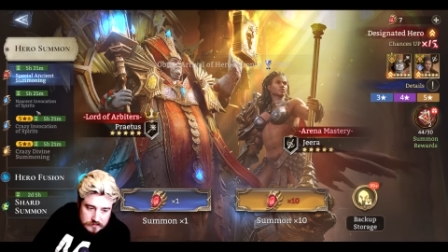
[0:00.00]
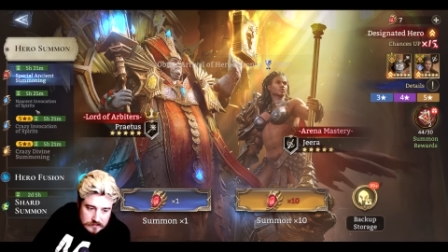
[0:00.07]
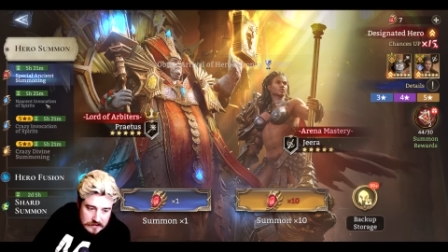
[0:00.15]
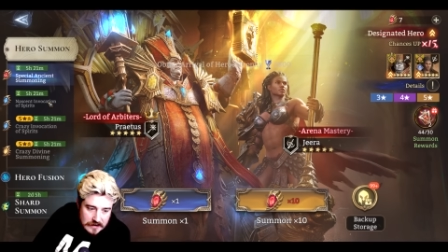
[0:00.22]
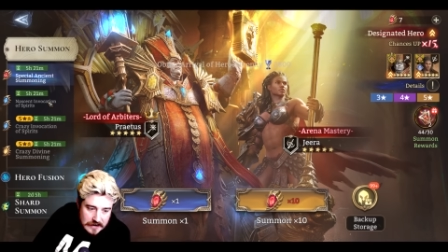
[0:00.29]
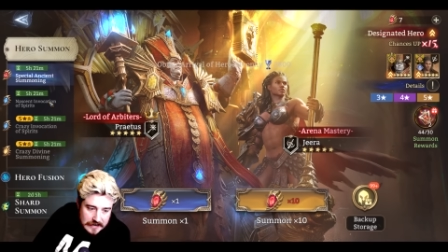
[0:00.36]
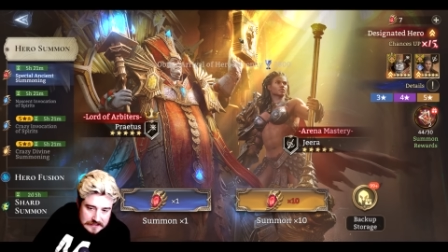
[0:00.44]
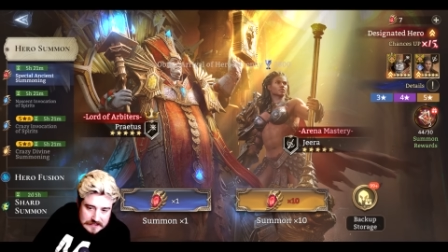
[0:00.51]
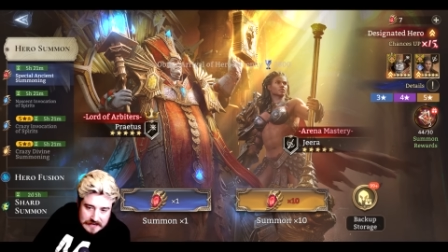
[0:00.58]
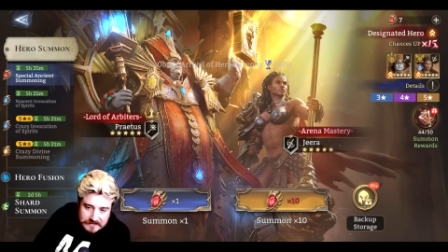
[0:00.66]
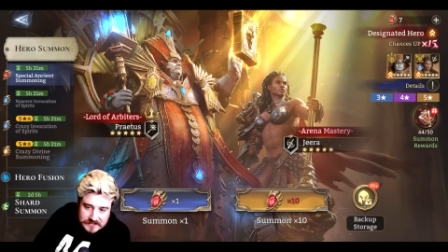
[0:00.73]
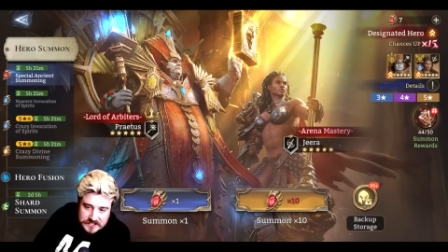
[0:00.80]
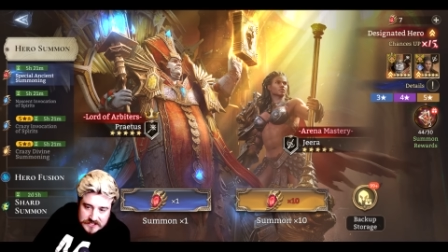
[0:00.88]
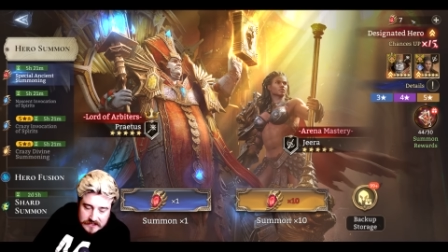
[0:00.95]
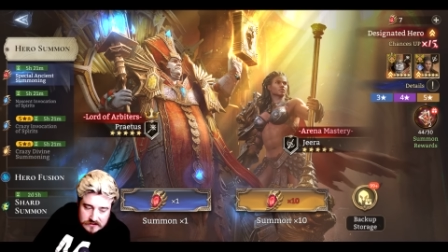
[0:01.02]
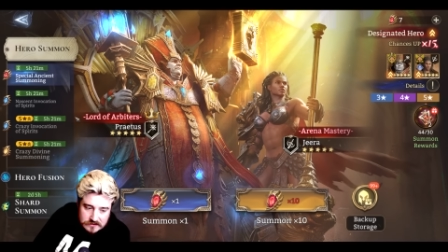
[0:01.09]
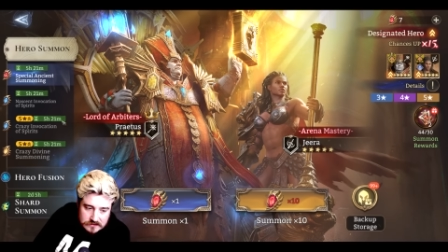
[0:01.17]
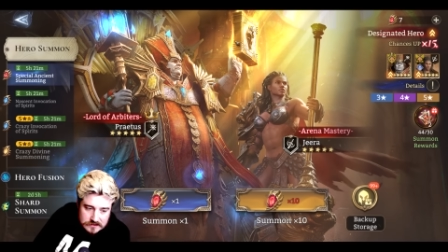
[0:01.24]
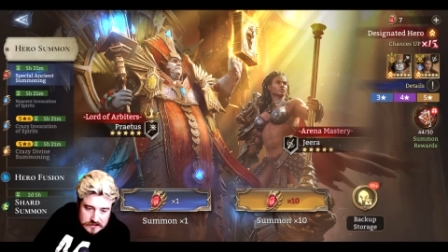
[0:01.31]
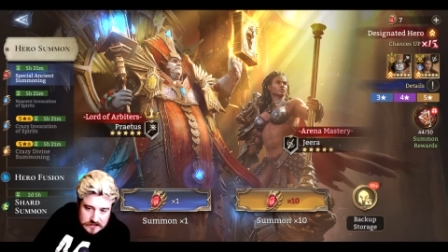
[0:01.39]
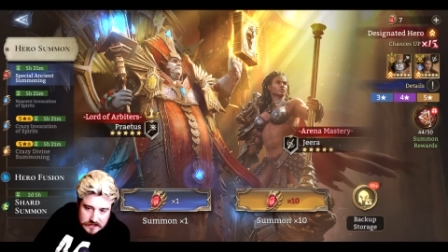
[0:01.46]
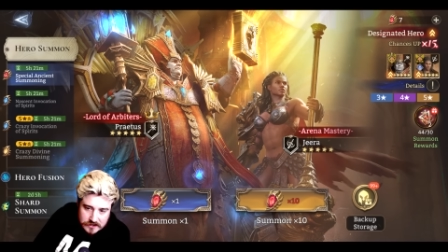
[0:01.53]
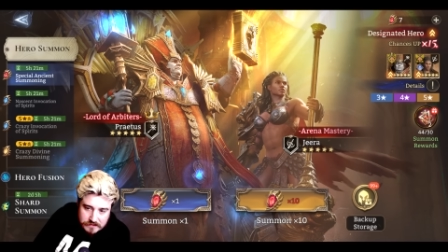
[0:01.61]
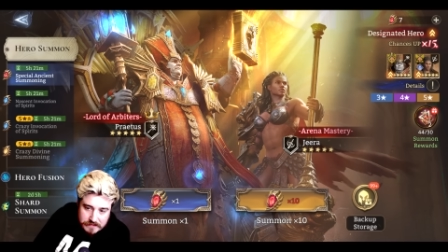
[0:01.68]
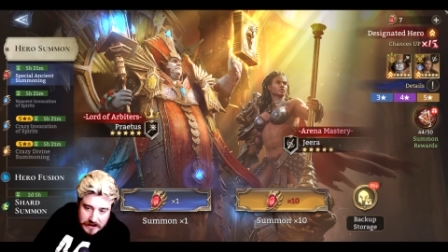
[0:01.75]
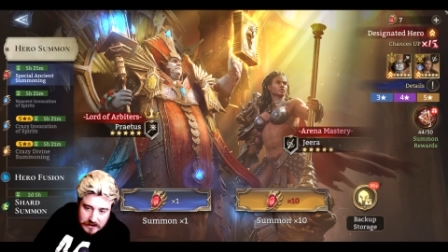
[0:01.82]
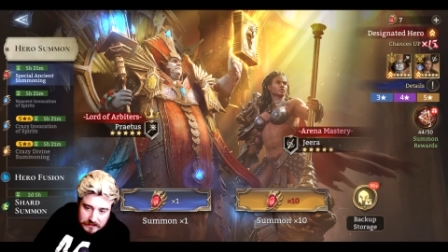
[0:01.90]
All right, seven singles. Uh, you
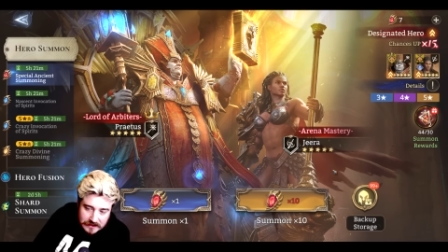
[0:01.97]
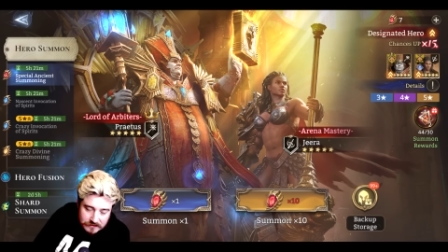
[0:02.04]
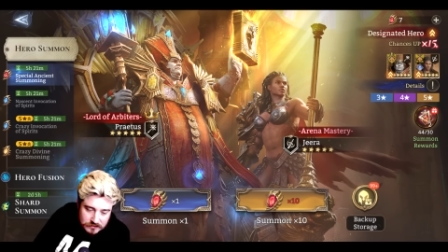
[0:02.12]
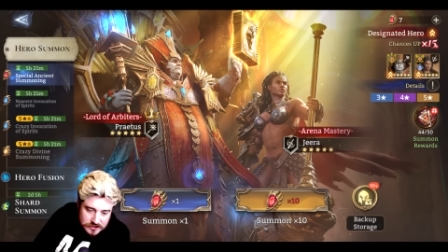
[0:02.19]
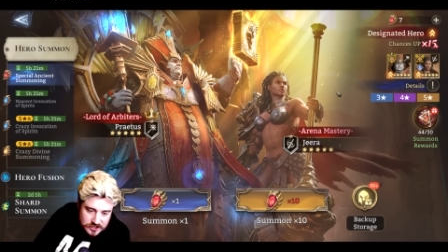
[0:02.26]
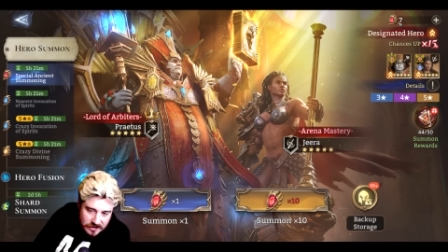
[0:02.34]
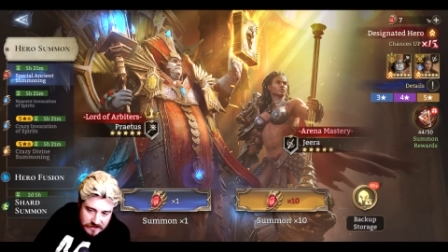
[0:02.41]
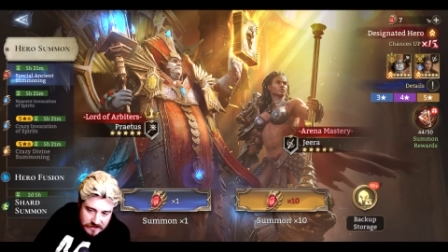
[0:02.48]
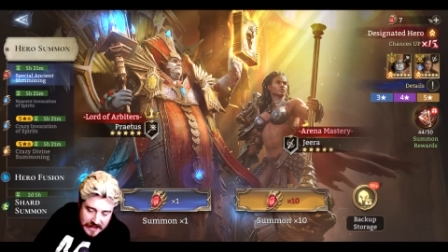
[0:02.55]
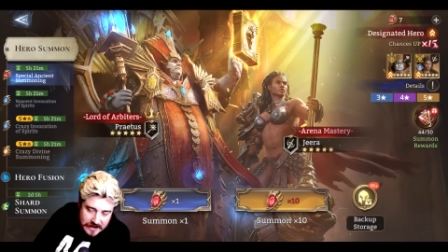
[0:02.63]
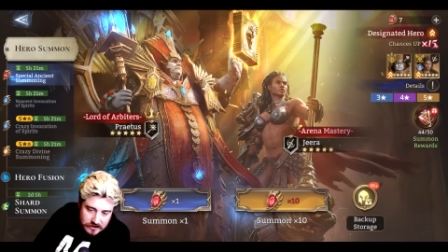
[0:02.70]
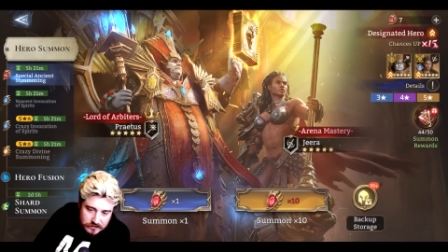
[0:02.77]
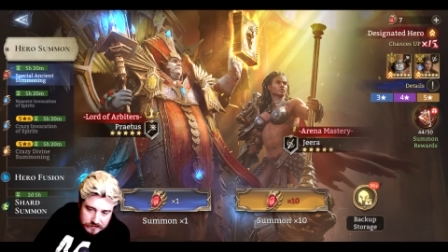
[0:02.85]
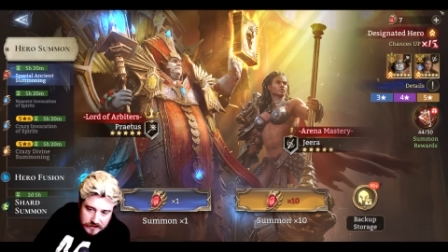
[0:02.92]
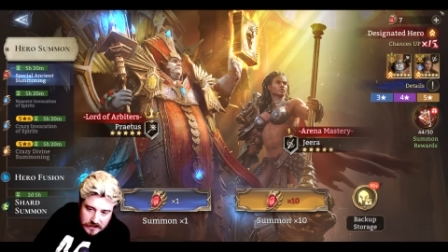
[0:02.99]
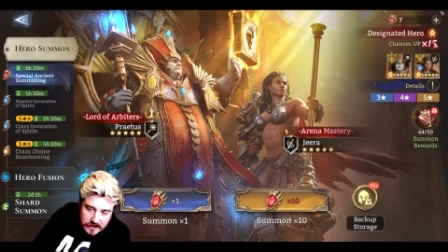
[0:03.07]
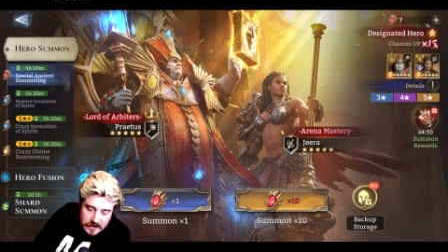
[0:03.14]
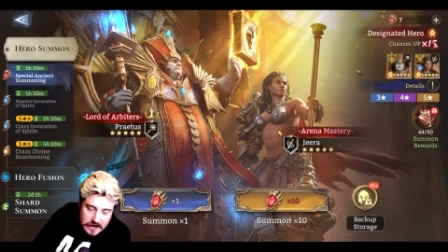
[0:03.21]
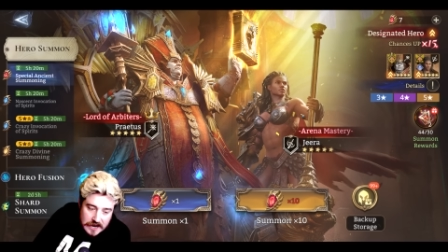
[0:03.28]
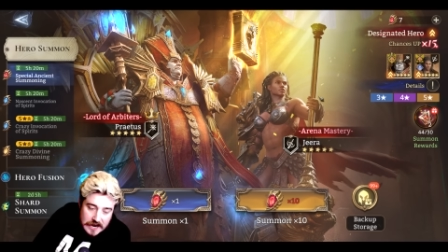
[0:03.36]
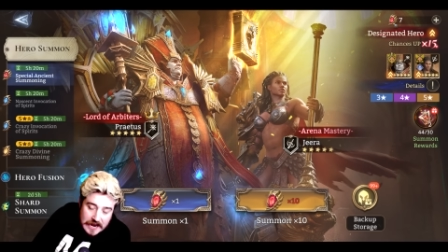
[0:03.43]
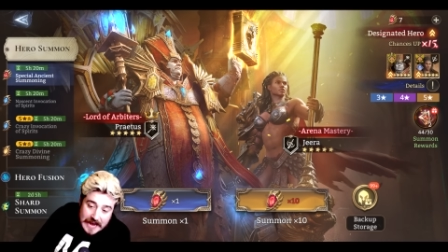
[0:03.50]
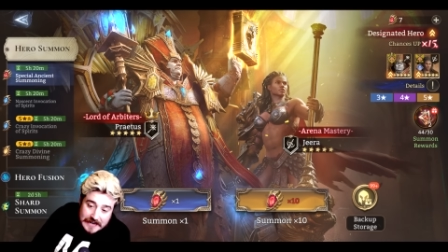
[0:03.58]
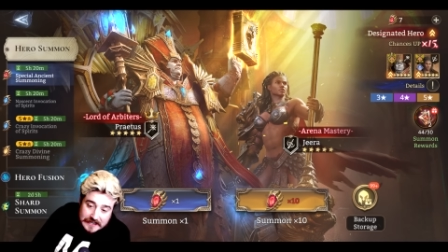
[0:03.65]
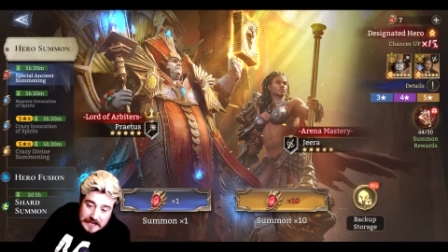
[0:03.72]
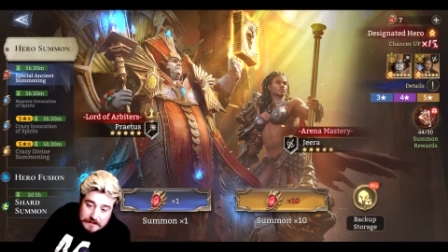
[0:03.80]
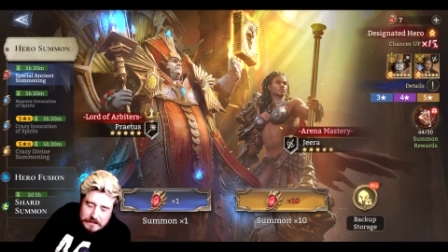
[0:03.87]
better believe we're starting that over.
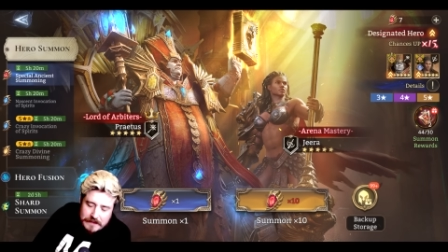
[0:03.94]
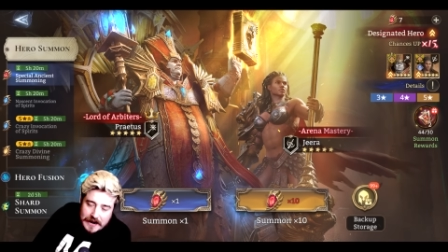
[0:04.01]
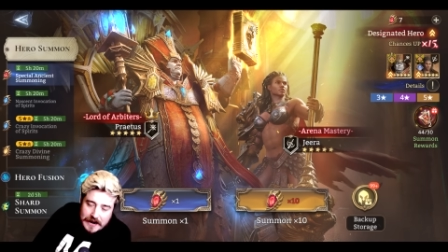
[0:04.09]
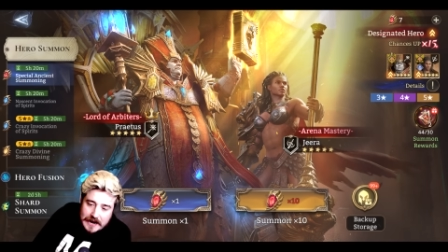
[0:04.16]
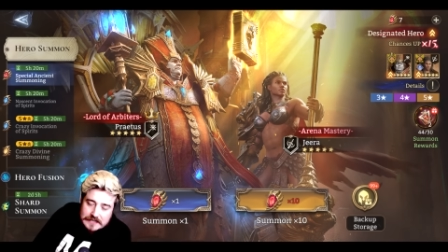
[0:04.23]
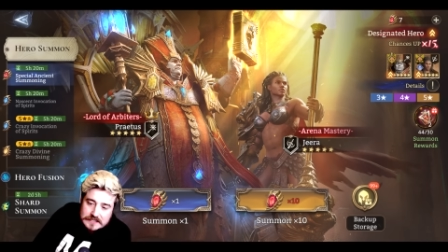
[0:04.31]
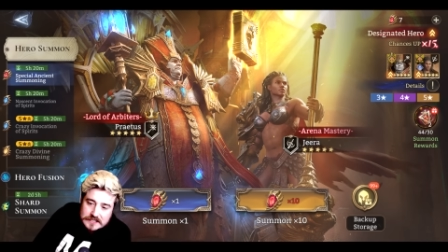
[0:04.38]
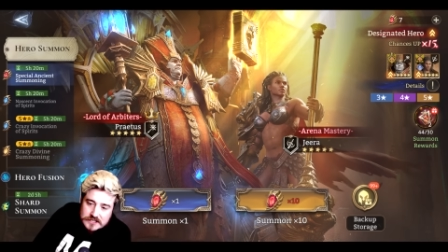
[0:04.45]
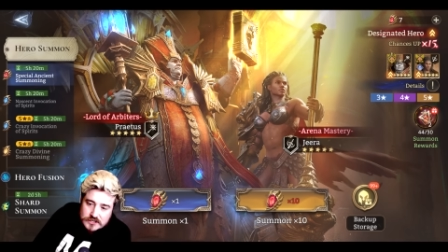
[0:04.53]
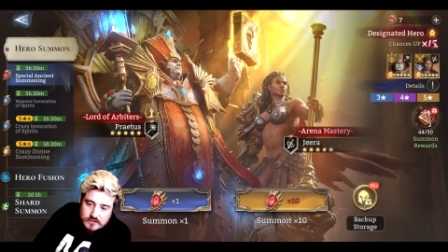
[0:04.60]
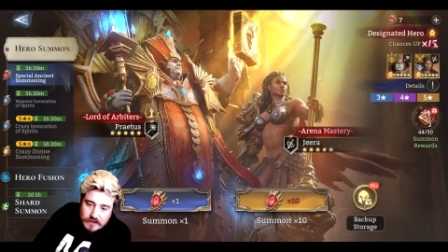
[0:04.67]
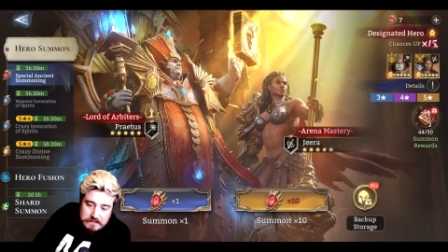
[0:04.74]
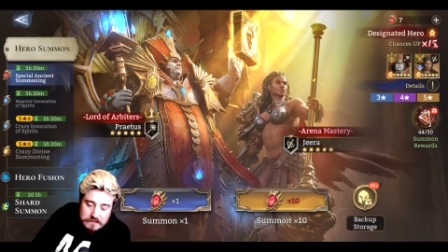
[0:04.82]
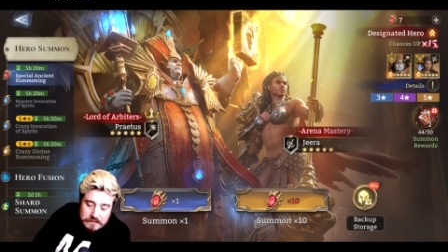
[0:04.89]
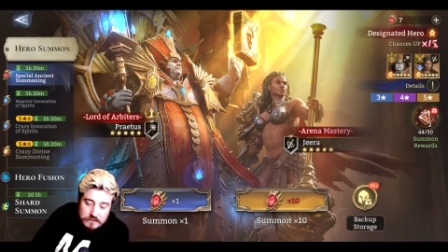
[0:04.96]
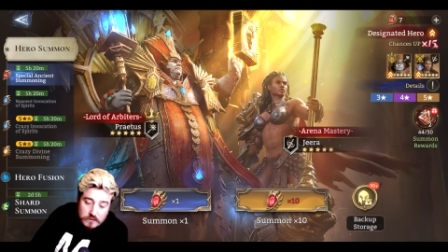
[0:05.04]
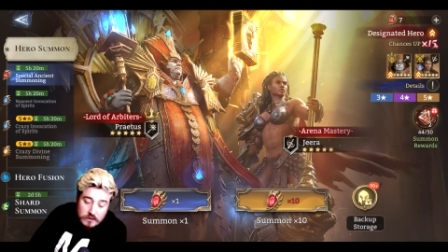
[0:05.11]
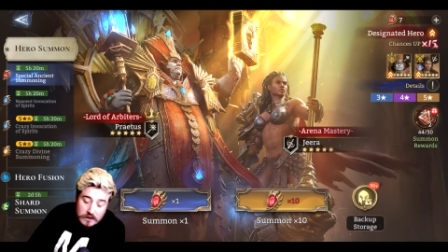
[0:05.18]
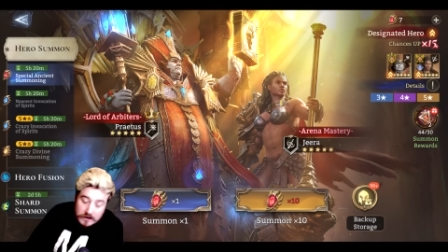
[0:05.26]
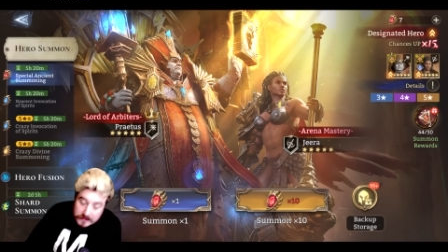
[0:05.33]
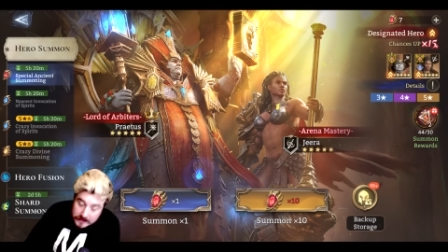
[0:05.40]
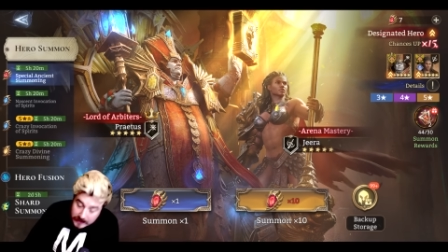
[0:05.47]
And keep in mind, this is right before the